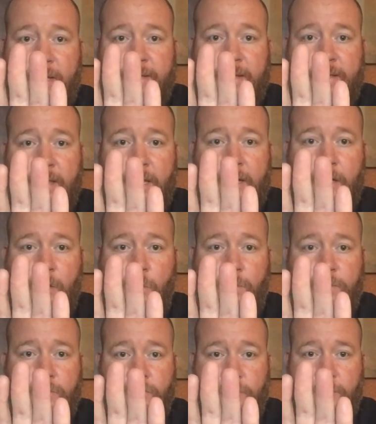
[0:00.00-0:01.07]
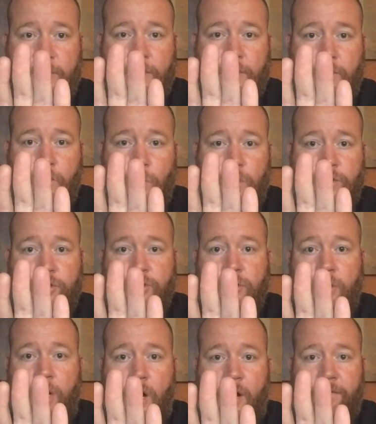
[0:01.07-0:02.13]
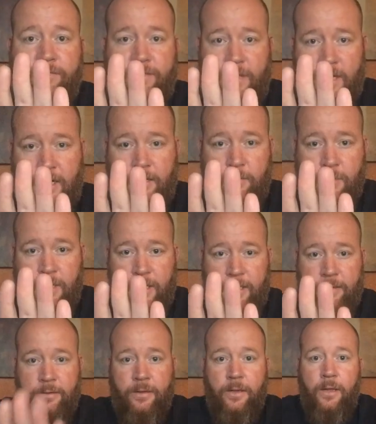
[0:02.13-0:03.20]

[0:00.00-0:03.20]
and then let go of the trigger once you're off the item again.